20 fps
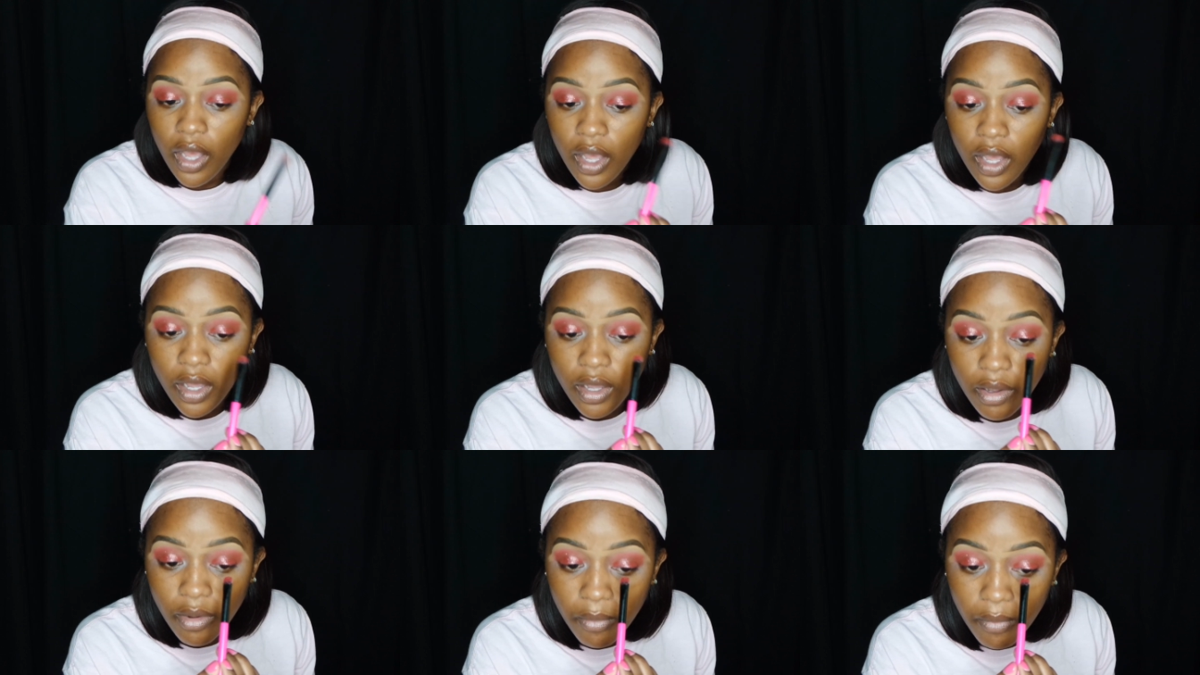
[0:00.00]

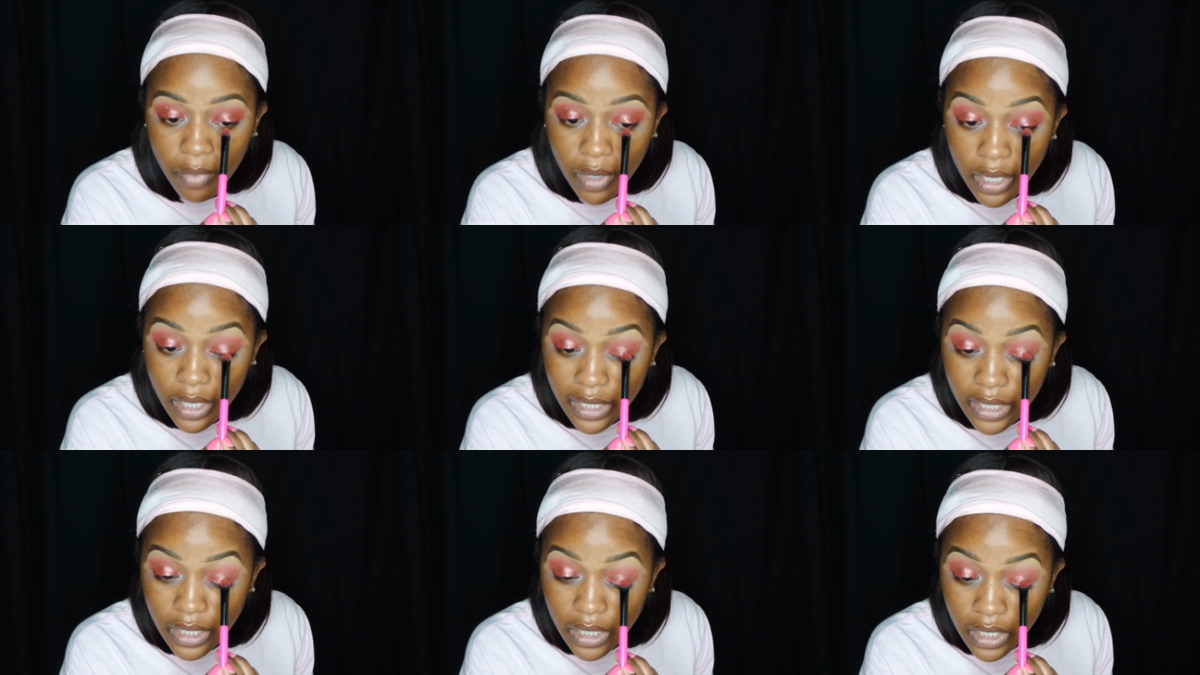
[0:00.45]

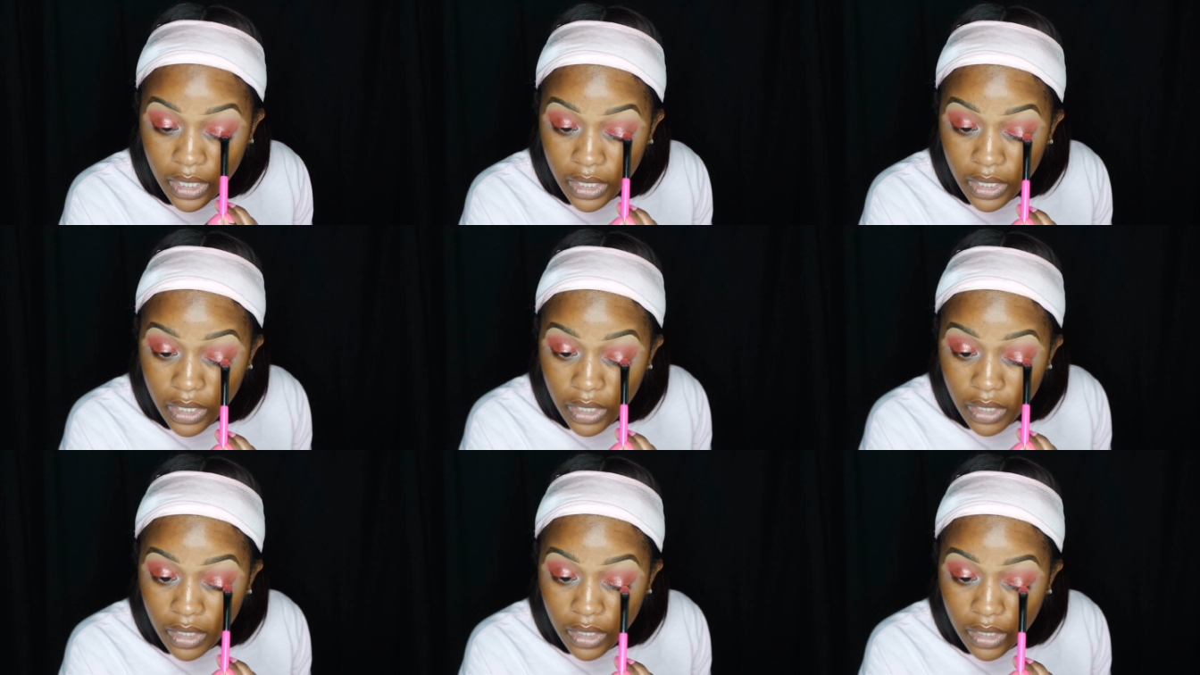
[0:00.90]

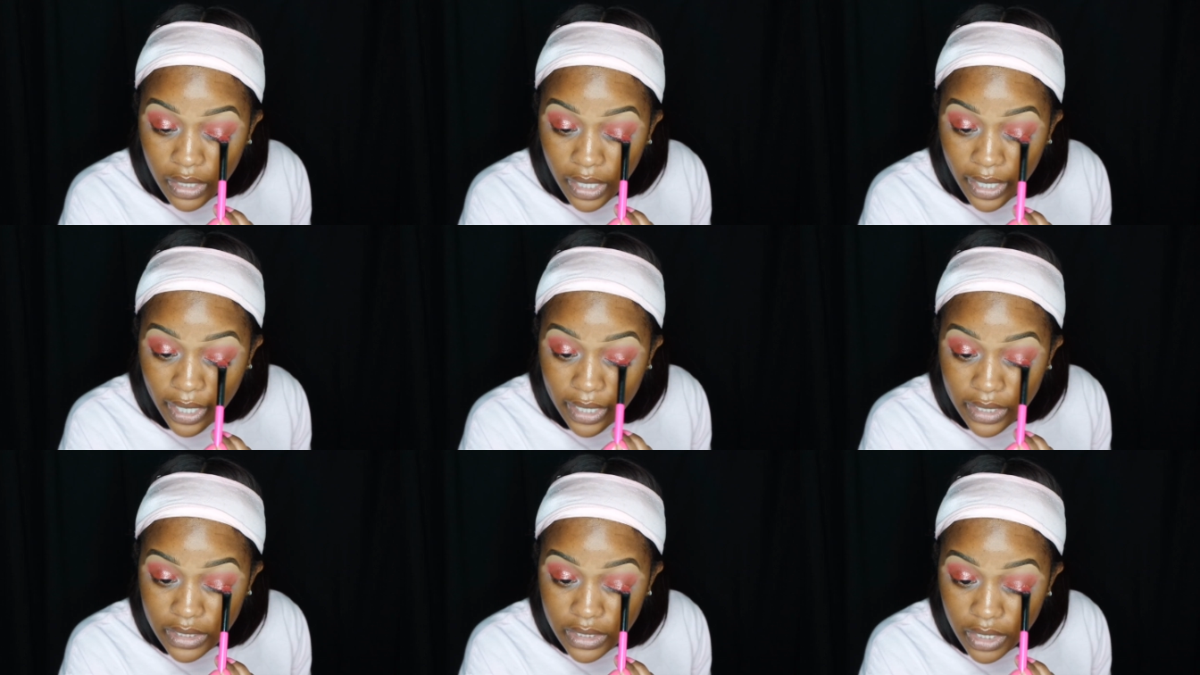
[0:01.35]
Again,
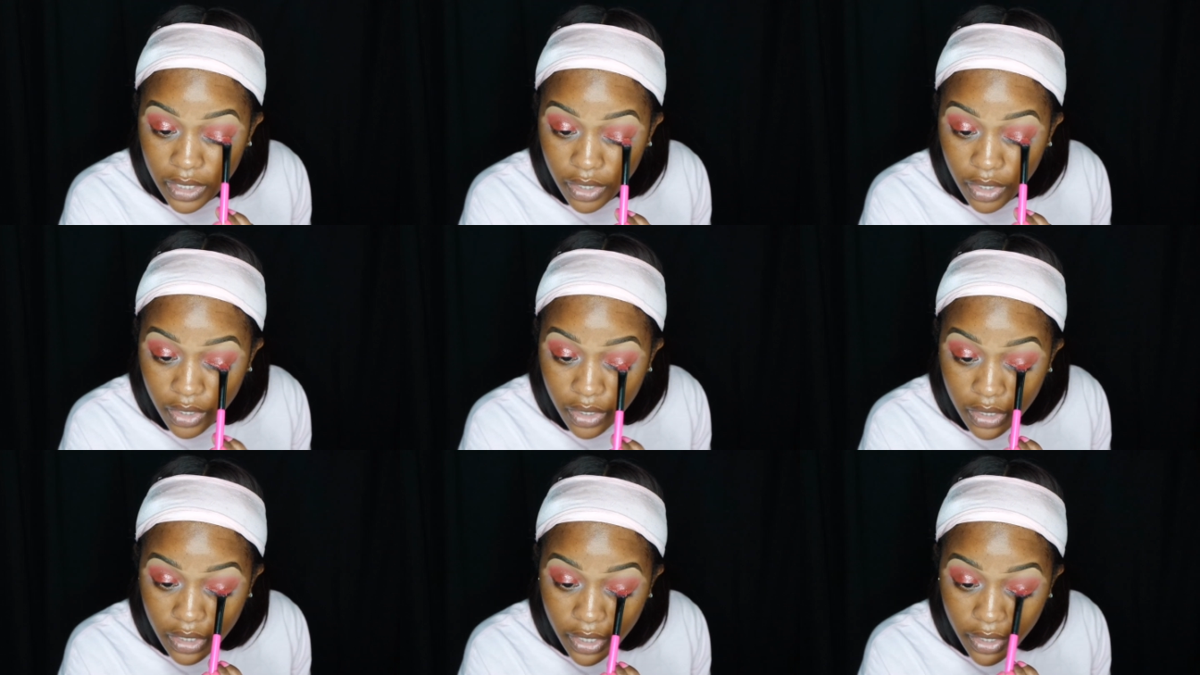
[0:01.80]
like I
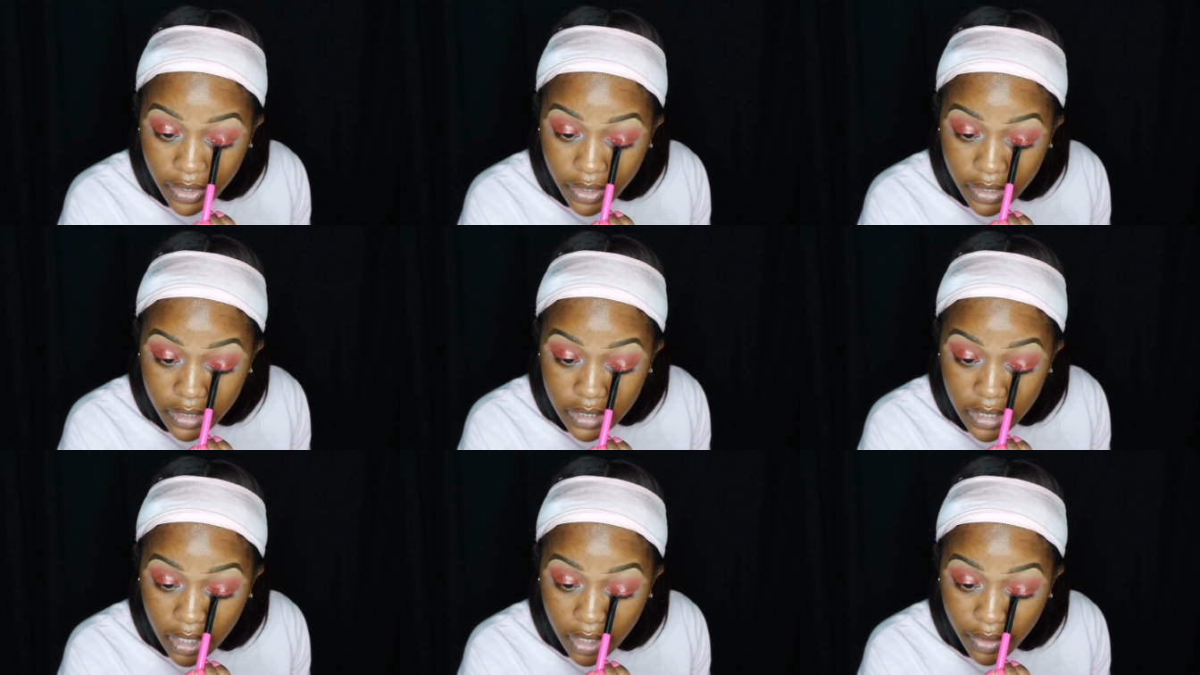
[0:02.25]
said earlier,
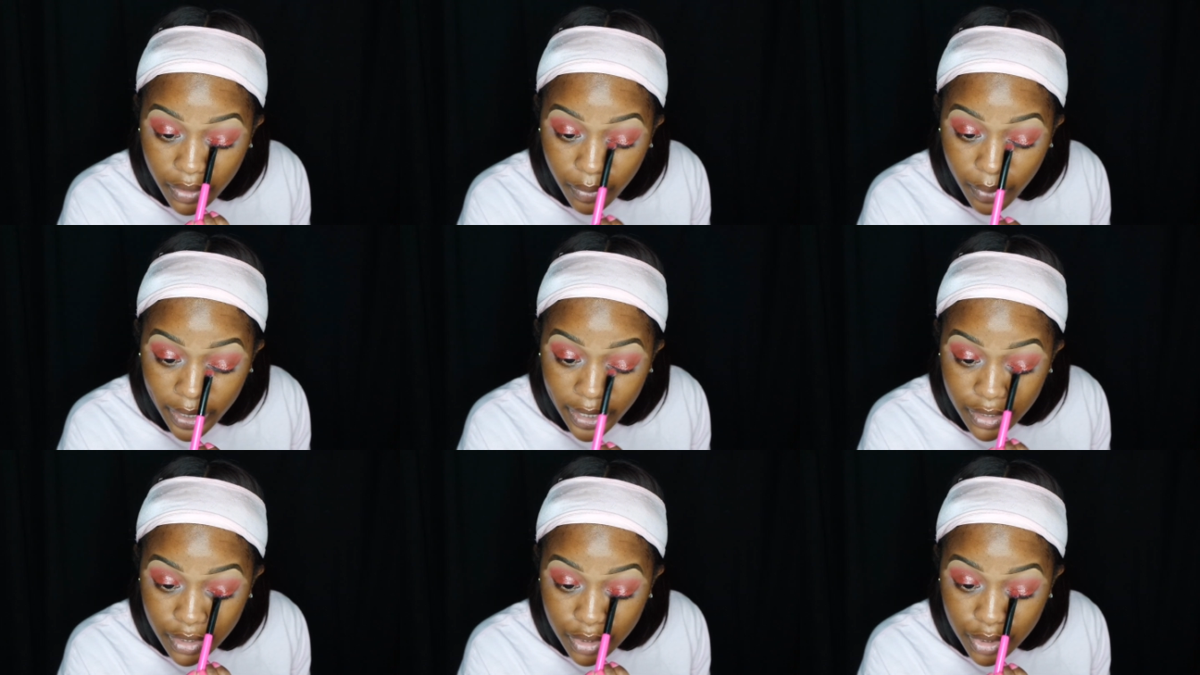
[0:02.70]
there's other
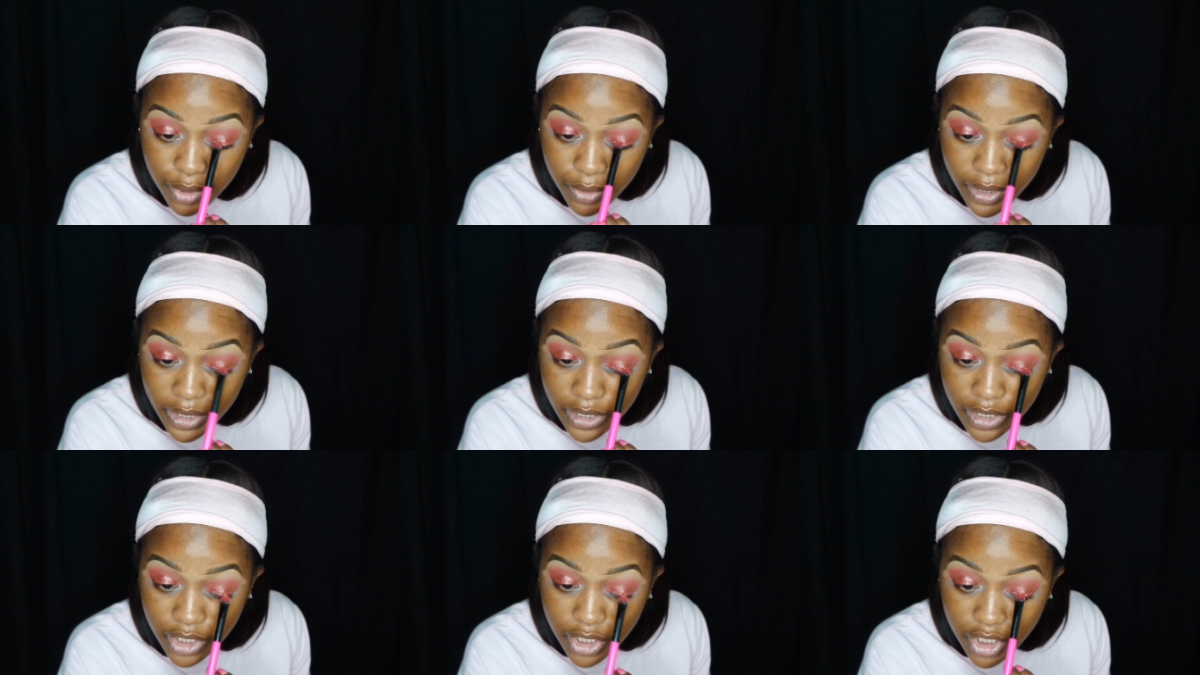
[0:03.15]
ways
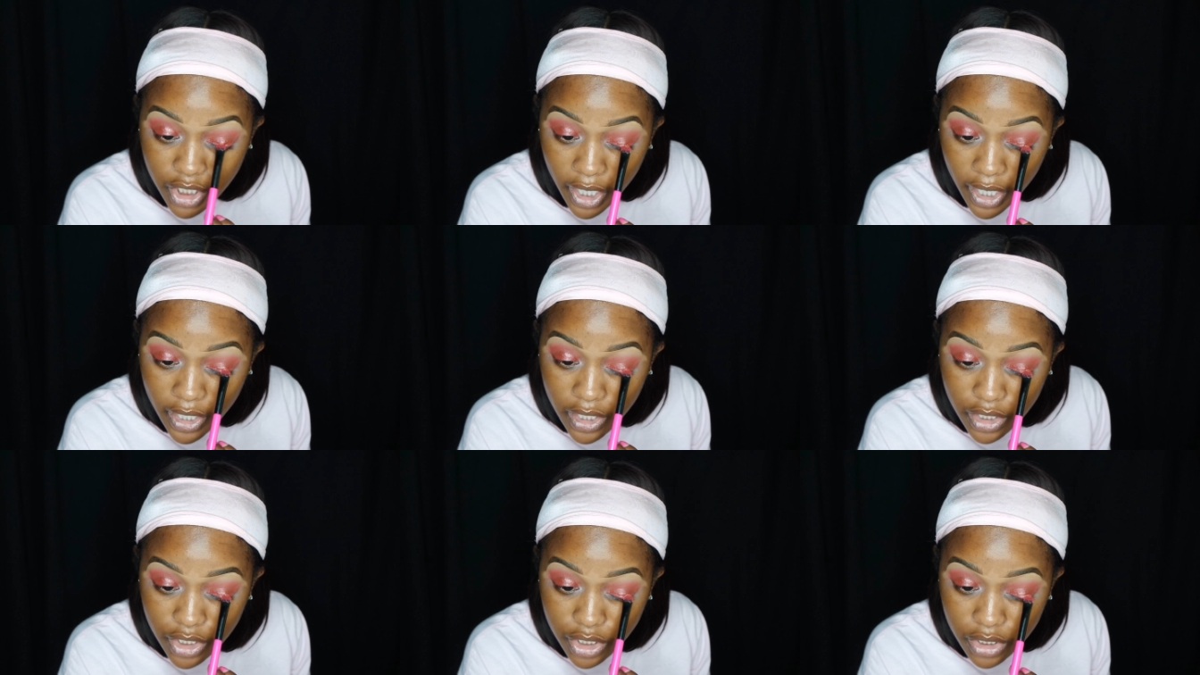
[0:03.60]
to
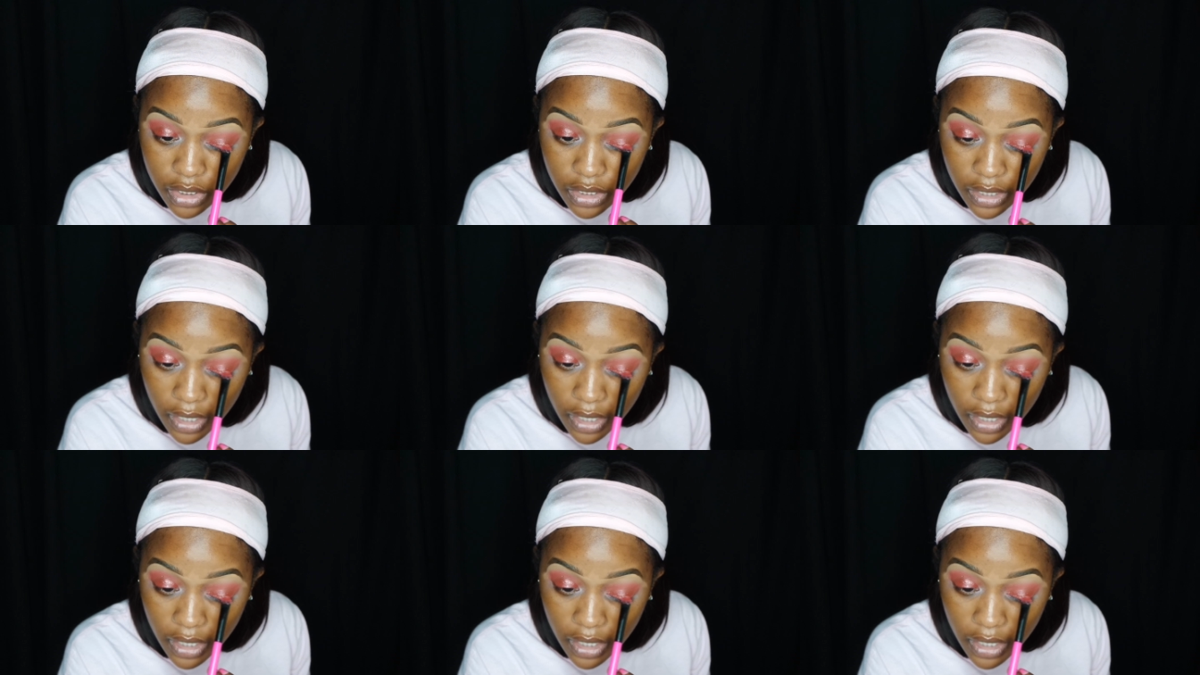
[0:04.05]
exchange